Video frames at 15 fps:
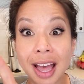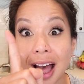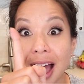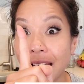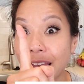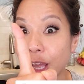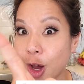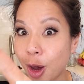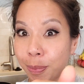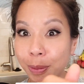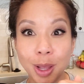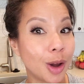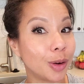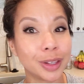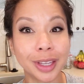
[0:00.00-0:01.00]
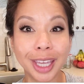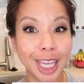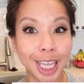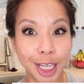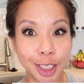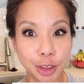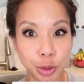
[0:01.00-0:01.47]
I upload
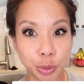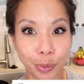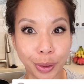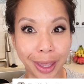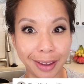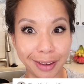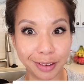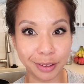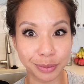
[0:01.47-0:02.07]
each week.